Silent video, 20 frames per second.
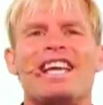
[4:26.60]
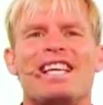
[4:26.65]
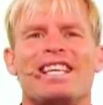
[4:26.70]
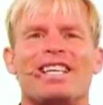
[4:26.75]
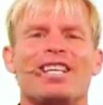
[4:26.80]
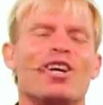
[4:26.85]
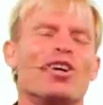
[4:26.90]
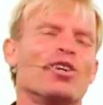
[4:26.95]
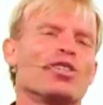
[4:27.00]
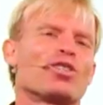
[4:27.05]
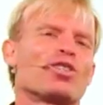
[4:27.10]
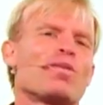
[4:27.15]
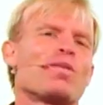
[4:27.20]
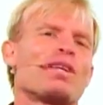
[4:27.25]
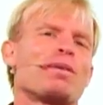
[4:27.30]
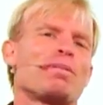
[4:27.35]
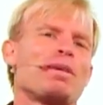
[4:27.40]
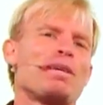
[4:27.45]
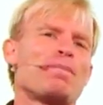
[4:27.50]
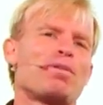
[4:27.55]
you know, so
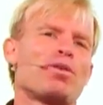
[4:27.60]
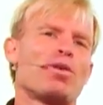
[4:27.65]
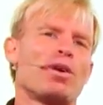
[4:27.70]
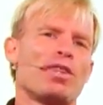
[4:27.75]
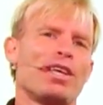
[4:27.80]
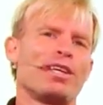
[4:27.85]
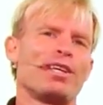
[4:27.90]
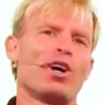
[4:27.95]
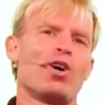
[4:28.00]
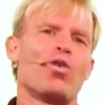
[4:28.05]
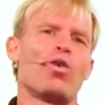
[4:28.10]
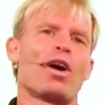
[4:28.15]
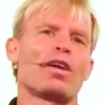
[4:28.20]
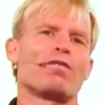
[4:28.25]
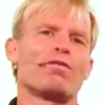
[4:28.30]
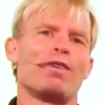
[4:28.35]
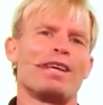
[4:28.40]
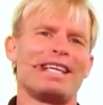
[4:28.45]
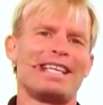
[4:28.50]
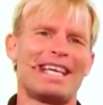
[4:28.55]
many people when they go on
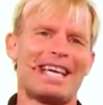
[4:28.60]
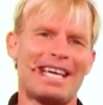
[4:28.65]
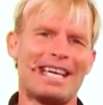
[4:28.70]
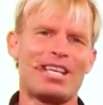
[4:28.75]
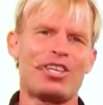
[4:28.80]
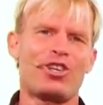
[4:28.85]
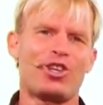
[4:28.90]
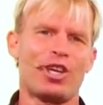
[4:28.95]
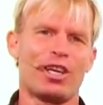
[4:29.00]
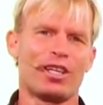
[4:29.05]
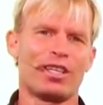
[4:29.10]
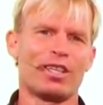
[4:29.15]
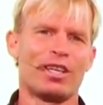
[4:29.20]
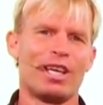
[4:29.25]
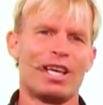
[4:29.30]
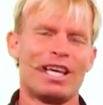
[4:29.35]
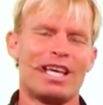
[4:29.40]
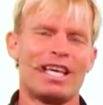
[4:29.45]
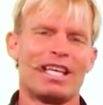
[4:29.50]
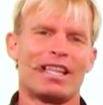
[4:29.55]
vacation,
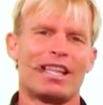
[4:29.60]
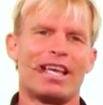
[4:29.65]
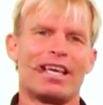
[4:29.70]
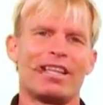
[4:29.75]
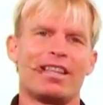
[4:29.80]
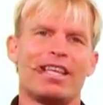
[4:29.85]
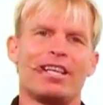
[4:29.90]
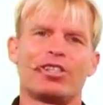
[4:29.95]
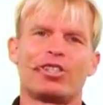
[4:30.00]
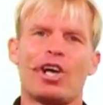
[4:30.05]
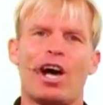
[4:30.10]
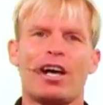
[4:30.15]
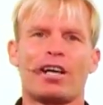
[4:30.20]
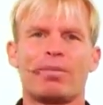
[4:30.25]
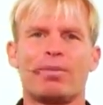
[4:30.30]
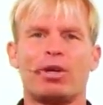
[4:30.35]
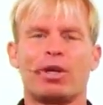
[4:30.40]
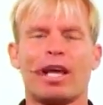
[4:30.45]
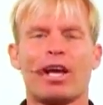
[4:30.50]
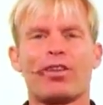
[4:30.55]
they'll talk
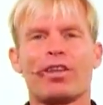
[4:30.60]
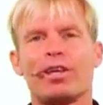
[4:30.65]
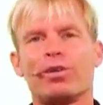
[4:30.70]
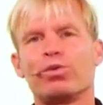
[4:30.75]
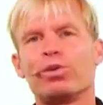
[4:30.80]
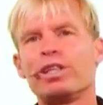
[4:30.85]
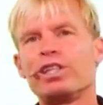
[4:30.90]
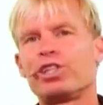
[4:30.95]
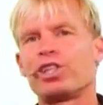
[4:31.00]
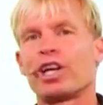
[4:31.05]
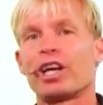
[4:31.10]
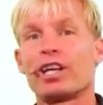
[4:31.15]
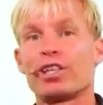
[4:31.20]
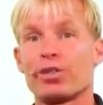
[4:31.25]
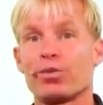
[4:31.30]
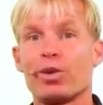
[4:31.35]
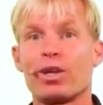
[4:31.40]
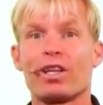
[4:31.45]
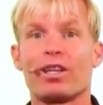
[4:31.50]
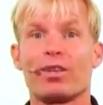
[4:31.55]
about how they recharge,
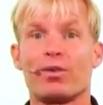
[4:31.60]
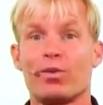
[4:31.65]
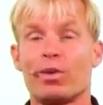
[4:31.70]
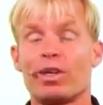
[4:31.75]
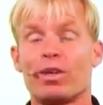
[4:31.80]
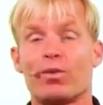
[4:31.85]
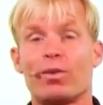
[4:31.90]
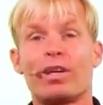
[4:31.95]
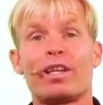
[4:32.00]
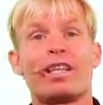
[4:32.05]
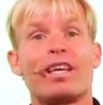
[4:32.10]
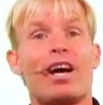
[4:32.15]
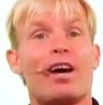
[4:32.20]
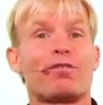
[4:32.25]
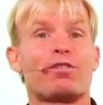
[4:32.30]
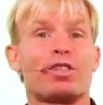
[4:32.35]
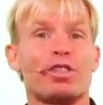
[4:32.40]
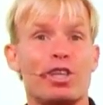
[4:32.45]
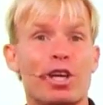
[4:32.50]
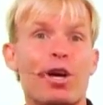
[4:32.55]
and where do they
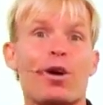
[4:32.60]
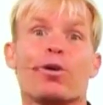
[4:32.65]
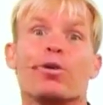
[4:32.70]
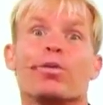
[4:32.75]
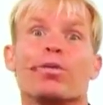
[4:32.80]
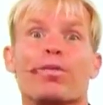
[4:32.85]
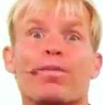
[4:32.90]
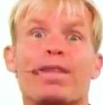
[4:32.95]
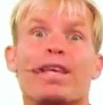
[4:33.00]
often go?